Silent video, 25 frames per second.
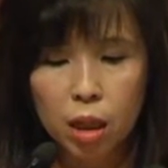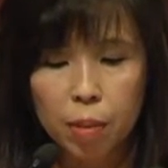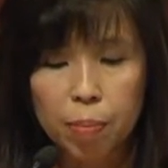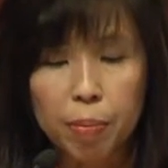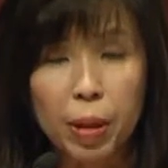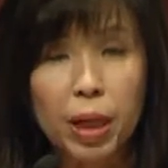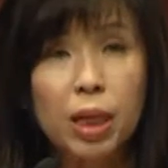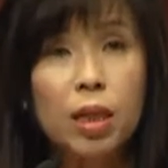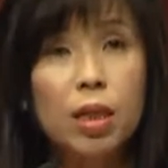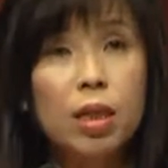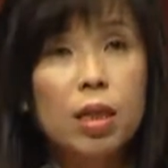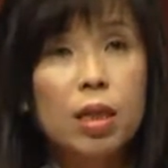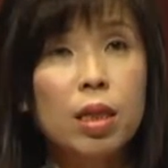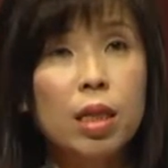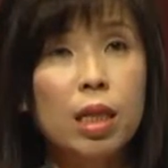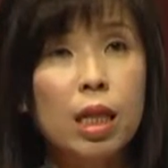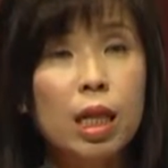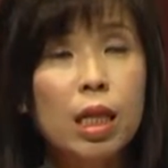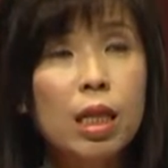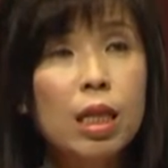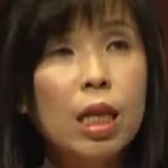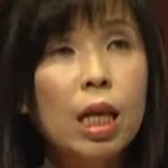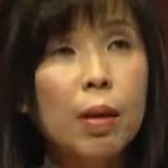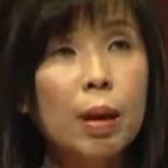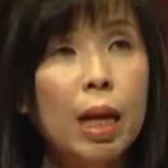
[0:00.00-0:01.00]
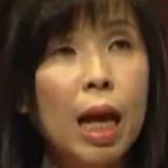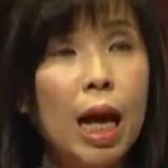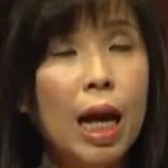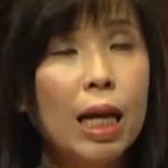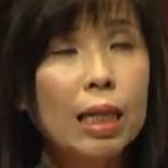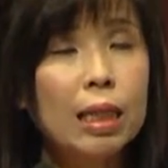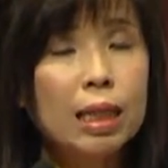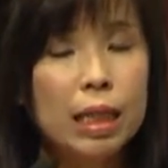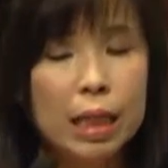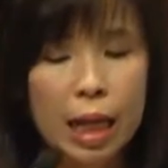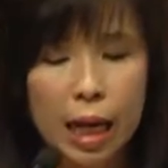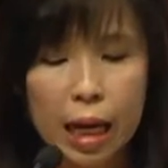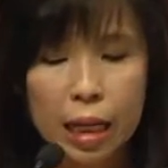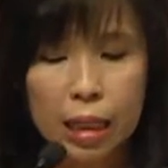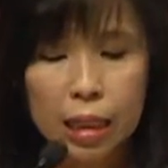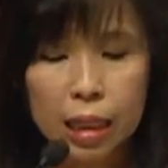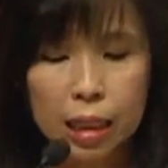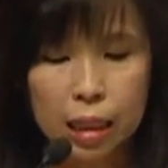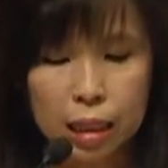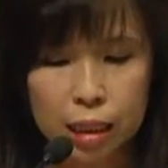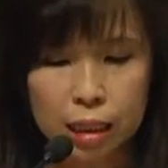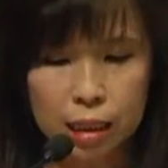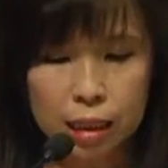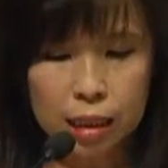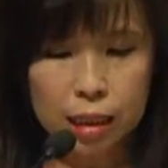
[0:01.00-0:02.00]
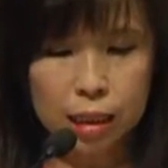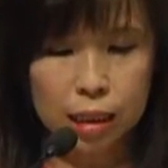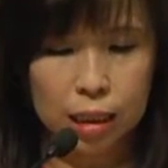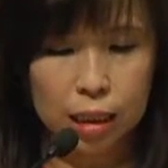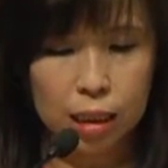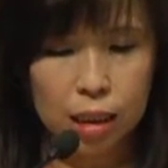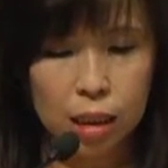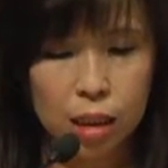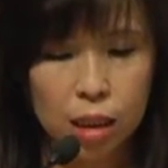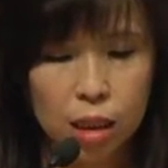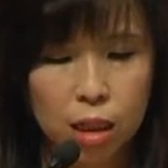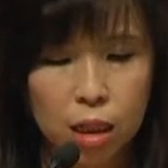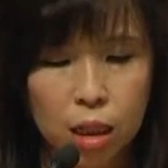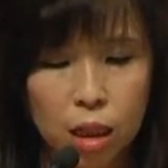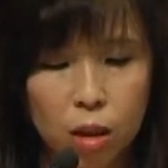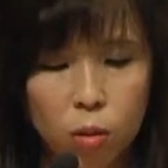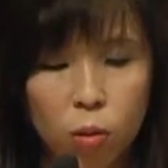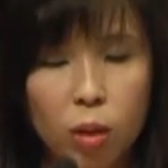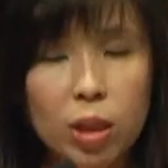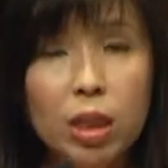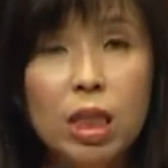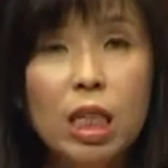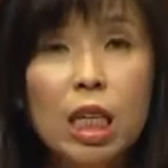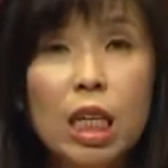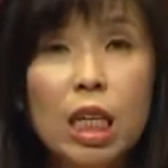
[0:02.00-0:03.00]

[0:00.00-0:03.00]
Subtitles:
But in the last 10 years, what's